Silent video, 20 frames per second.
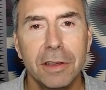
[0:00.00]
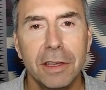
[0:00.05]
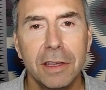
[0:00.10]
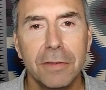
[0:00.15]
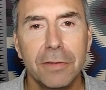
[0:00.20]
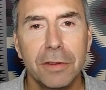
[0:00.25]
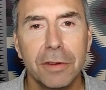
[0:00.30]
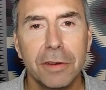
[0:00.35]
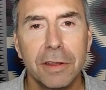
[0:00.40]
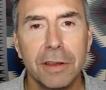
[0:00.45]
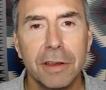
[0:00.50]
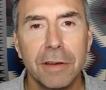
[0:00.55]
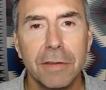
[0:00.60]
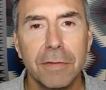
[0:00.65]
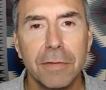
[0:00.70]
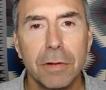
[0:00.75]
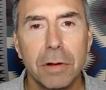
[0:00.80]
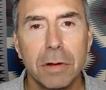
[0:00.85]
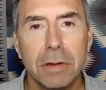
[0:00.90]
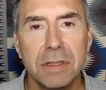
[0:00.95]
even
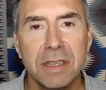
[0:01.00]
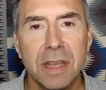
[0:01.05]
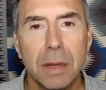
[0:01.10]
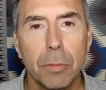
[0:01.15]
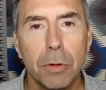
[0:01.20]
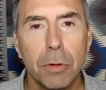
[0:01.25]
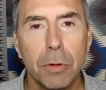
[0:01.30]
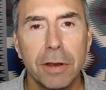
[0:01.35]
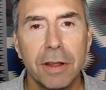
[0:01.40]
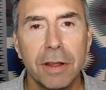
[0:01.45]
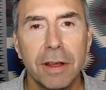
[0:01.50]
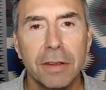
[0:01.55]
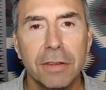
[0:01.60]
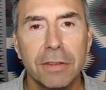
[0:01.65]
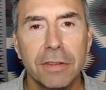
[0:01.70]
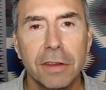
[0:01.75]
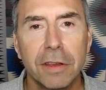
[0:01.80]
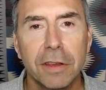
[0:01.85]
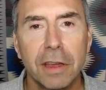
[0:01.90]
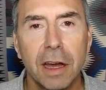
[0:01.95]
if someone
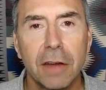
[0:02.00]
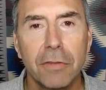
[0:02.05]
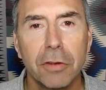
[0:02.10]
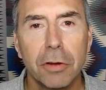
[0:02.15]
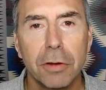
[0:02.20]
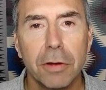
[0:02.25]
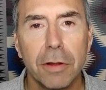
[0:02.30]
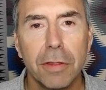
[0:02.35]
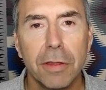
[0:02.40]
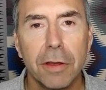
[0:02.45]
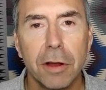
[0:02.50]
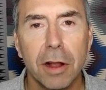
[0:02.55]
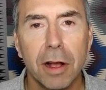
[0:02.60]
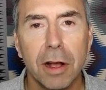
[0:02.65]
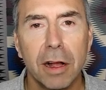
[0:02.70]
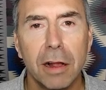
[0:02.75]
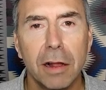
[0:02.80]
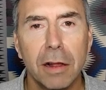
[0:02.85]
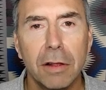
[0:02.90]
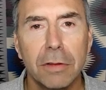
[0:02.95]
has covered their
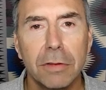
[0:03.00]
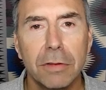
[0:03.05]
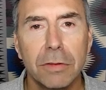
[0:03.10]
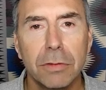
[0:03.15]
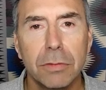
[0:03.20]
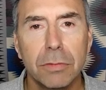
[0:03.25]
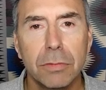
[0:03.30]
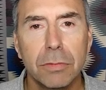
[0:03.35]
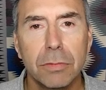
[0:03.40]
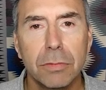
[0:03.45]
eyes.